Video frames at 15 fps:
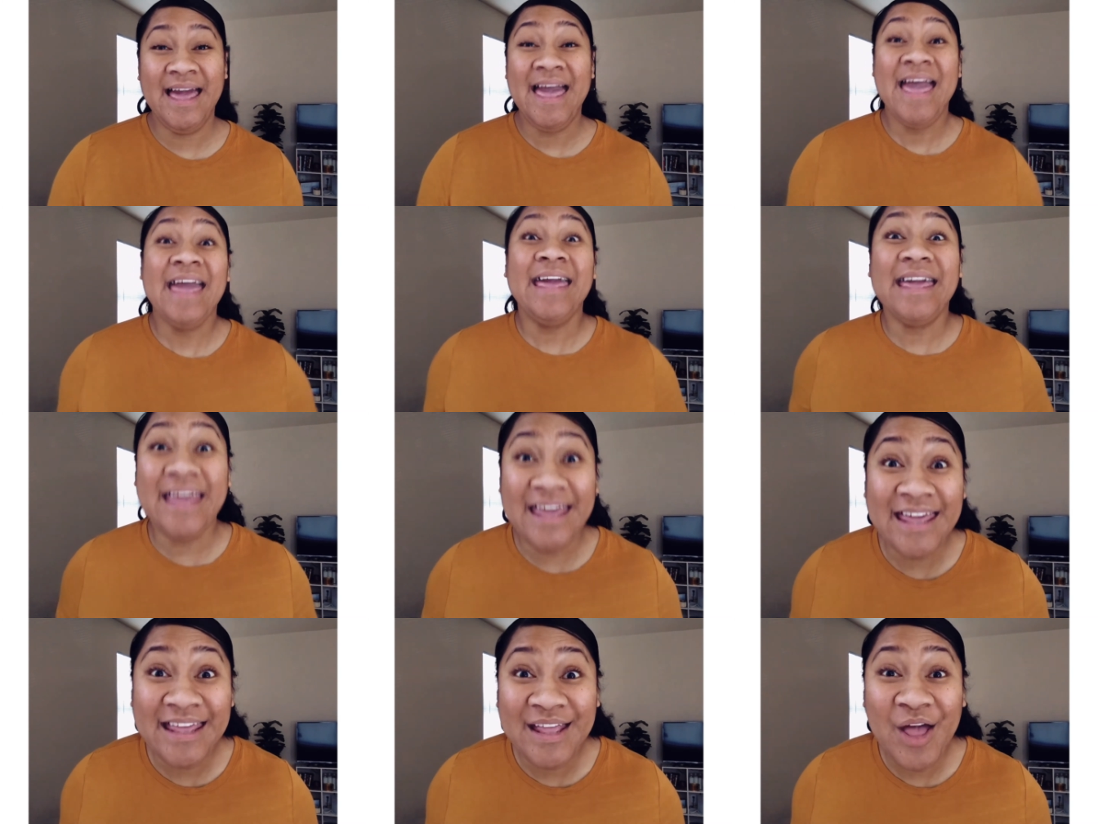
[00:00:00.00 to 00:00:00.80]
It
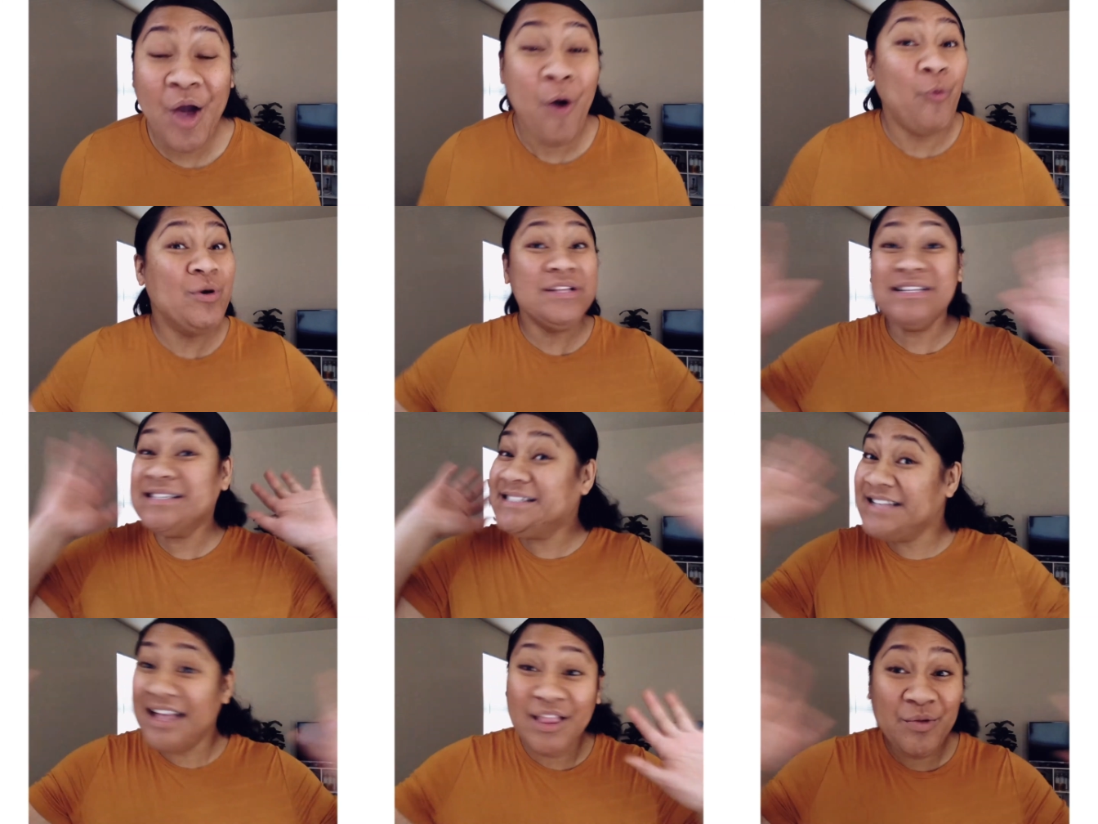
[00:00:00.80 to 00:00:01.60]
was a
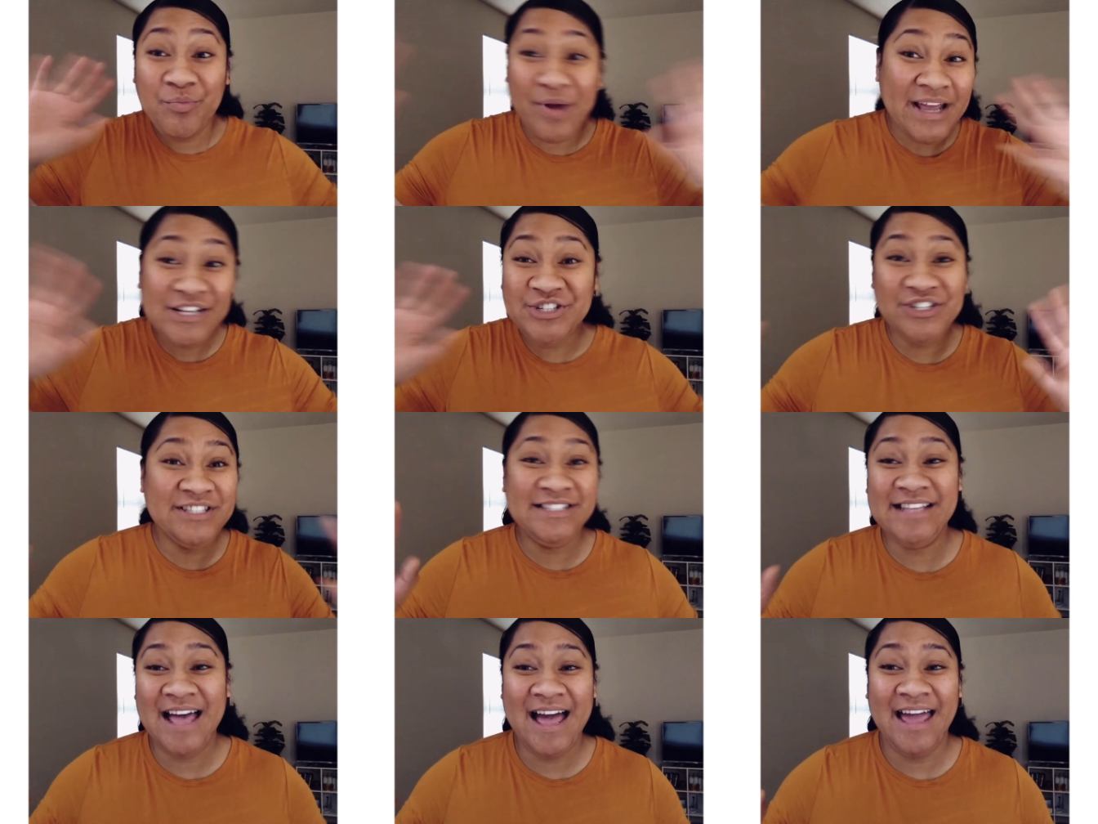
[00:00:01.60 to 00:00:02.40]
celebration
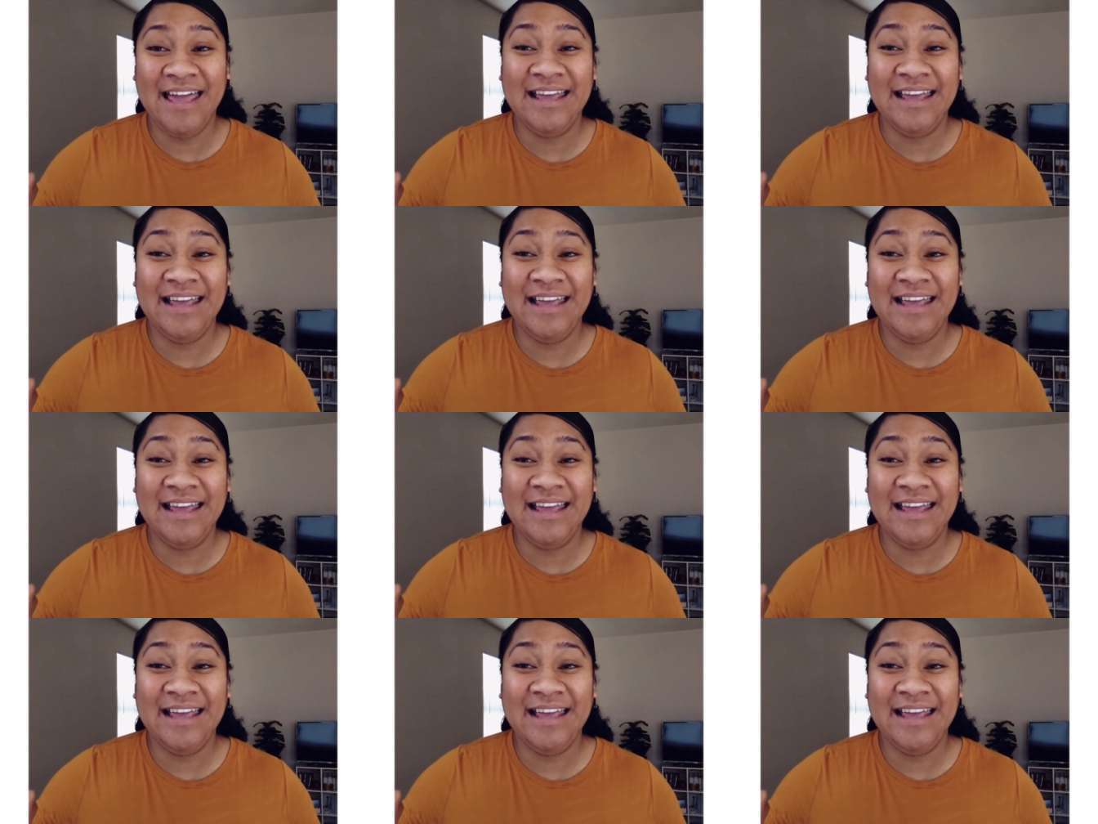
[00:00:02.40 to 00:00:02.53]
sign.